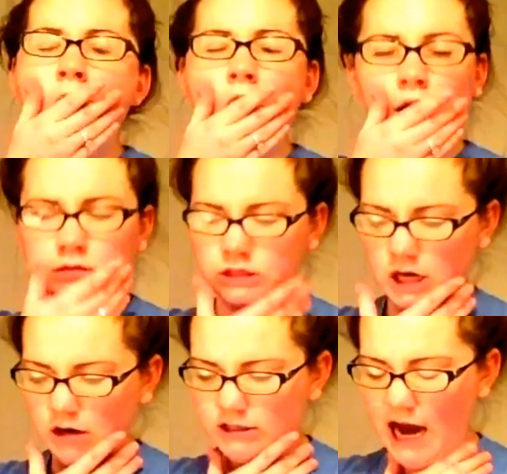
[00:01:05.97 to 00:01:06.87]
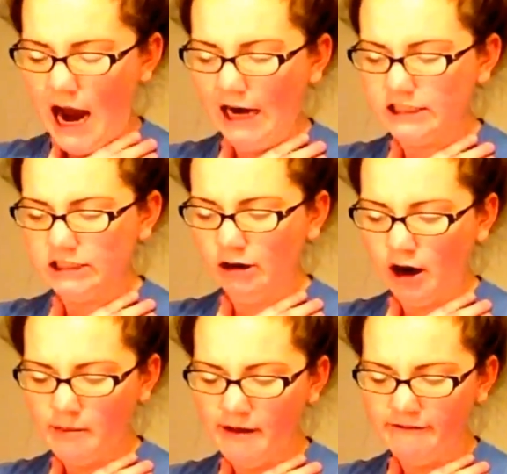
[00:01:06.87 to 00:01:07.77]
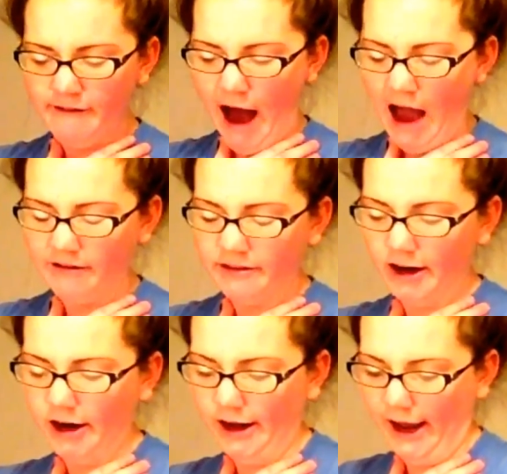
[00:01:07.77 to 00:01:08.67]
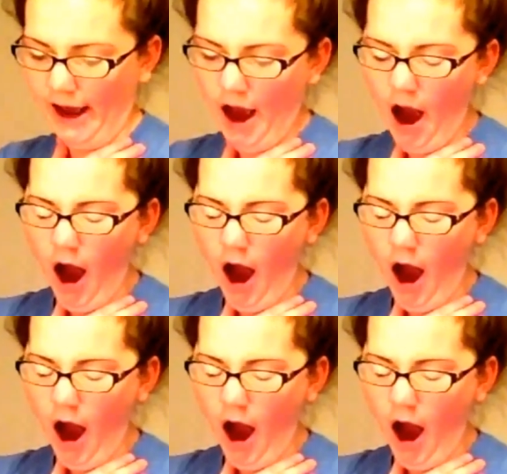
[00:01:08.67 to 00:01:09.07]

I'm so tired. She woke up at 5:30.